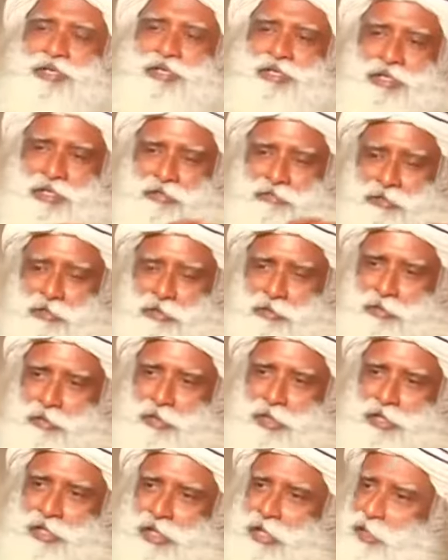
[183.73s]
but even
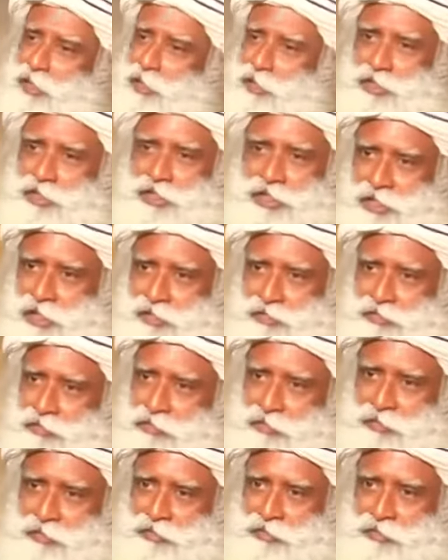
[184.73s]
today they are not
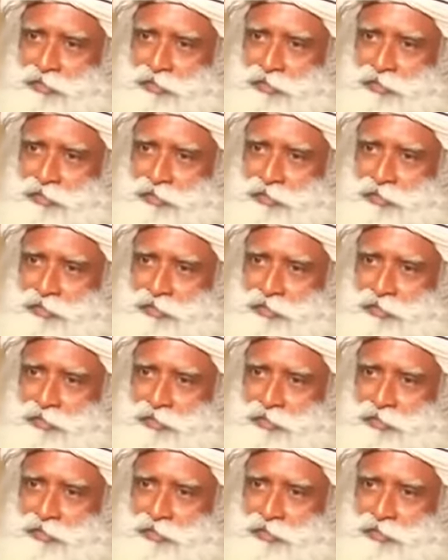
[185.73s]
successful.